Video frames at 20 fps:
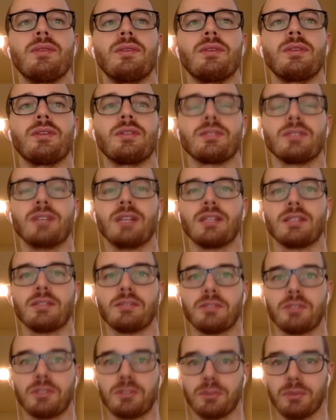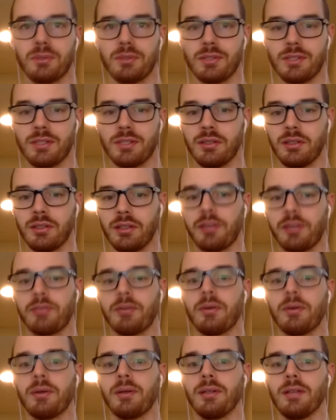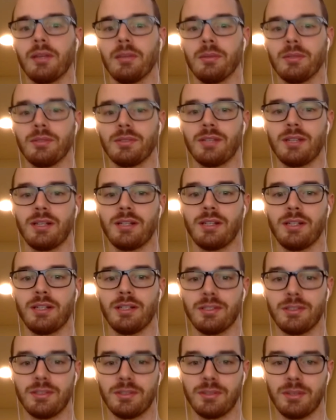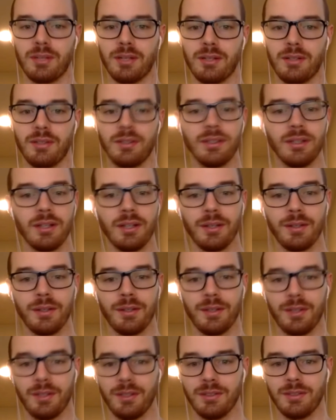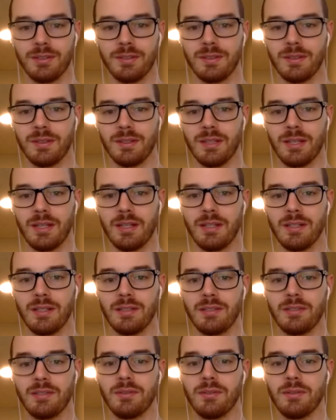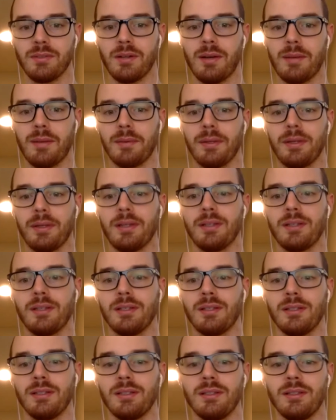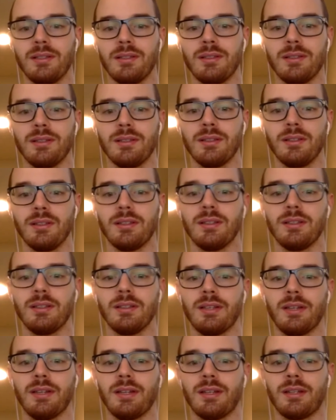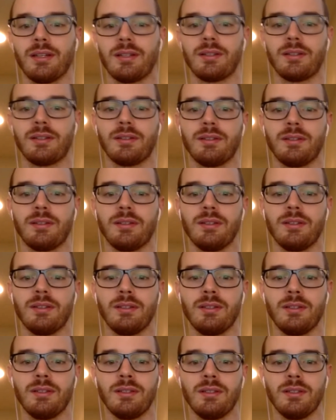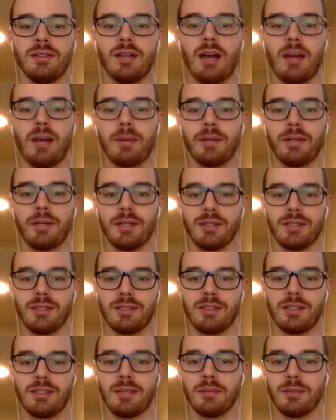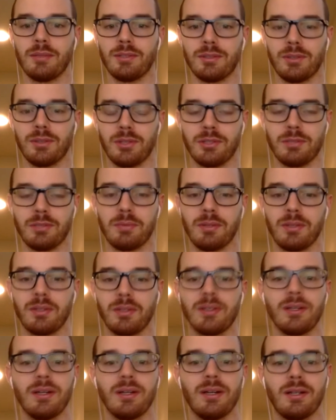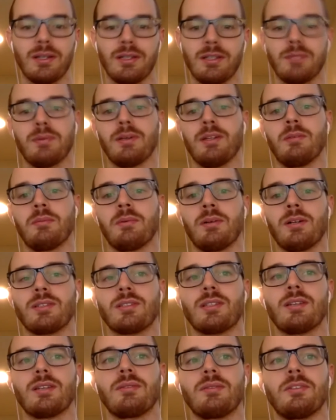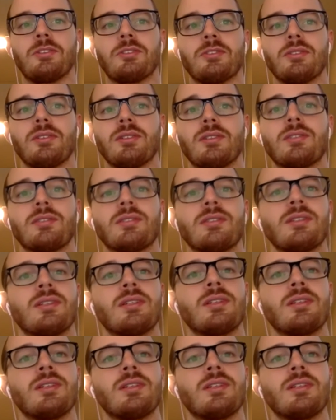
there's lots of controllers that are like throwing labels and annotations around on things that need to operate on the same resource, but on independent parts of that resource.